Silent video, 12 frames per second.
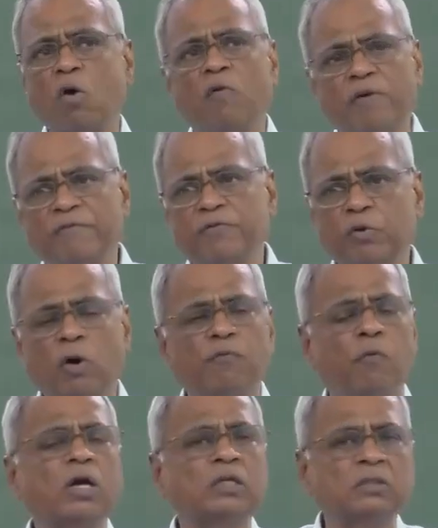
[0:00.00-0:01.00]
overview of
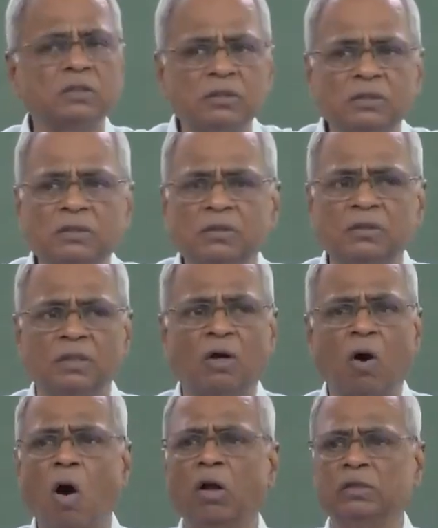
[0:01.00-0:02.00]
what
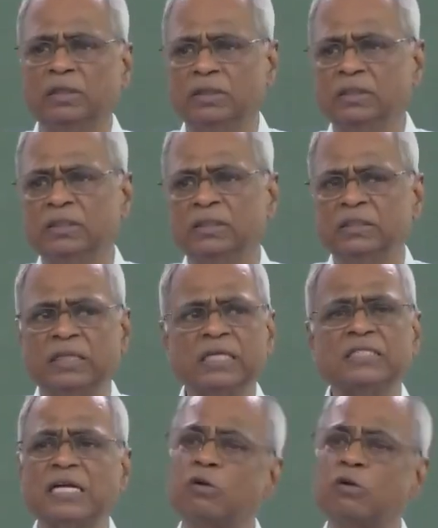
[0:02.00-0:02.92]
all the things that